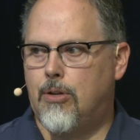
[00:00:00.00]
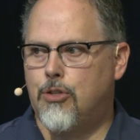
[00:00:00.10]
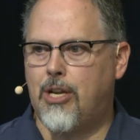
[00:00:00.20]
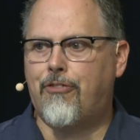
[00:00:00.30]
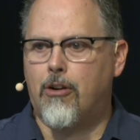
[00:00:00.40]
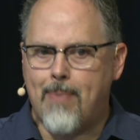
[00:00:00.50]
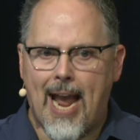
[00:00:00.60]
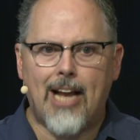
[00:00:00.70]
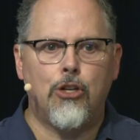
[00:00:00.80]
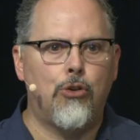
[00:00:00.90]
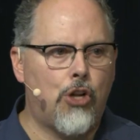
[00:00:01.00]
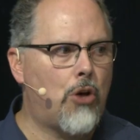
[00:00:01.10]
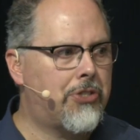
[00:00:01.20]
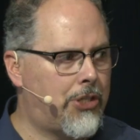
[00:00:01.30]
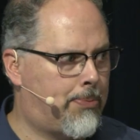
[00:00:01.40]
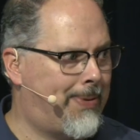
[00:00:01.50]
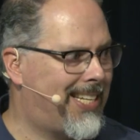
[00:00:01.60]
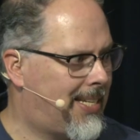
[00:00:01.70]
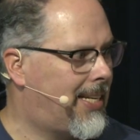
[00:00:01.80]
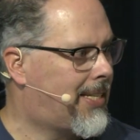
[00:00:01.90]
See, for a man who knows his
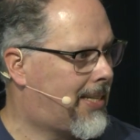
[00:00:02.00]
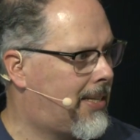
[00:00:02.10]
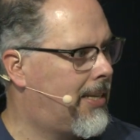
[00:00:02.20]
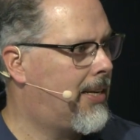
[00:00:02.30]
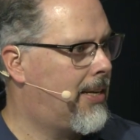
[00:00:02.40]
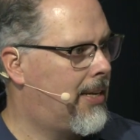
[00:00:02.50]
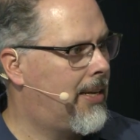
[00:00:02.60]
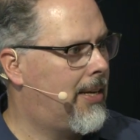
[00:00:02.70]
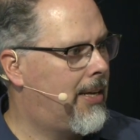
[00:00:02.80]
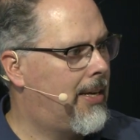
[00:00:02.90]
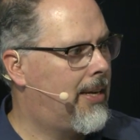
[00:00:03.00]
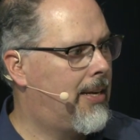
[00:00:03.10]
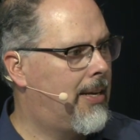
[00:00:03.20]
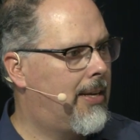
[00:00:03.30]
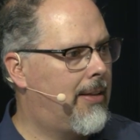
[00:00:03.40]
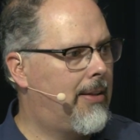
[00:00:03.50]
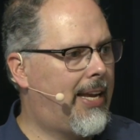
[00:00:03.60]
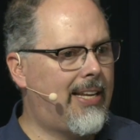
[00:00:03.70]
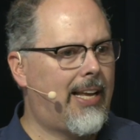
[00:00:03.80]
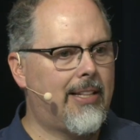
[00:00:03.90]
business,
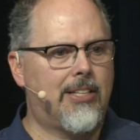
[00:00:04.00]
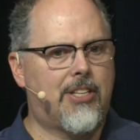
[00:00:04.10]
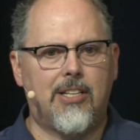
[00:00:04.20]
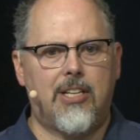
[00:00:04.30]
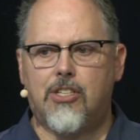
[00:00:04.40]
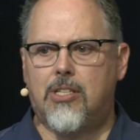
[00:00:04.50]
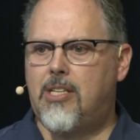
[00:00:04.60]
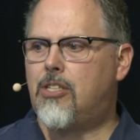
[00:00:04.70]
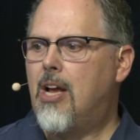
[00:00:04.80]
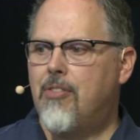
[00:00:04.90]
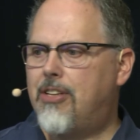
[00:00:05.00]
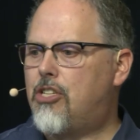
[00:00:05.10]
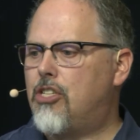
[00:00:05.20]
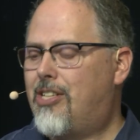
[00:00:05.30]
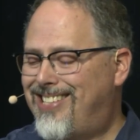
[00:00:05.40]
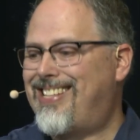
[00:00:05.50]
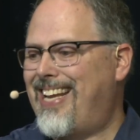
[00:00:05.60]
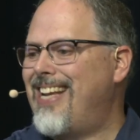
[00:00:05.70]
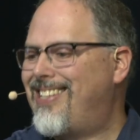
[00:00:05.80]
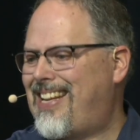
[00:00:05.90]
he, this, this, this, this, is, this
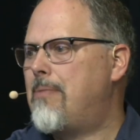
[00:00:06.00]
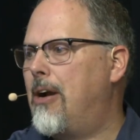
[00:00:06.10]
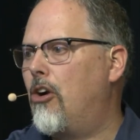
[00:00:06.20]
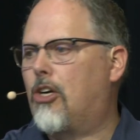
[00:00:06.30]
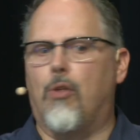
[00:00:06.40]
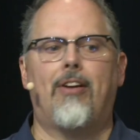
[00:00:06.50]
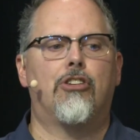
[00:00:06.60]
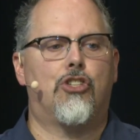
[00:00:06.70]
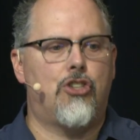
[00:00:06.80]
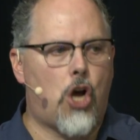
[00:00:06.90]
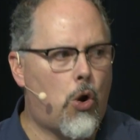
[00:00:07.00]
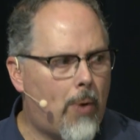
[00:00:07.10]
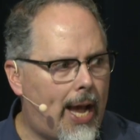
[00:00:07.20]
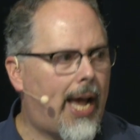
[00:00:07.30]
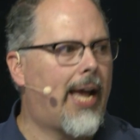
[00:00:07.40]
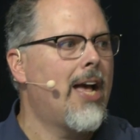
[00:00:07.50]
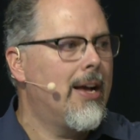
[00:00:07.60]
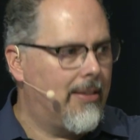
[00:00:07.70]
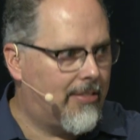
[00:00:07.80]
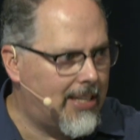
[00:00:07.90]
is a miracle. There is no way
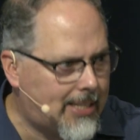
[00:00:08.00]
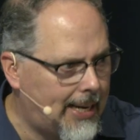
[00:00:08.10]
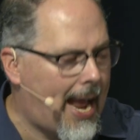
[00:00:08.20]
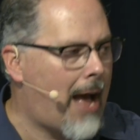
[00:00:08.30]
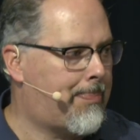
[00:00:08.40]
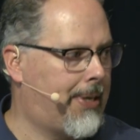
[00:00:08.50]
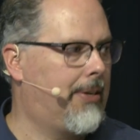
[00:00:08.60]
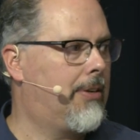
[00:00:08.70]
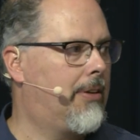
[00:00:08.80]
this can happen.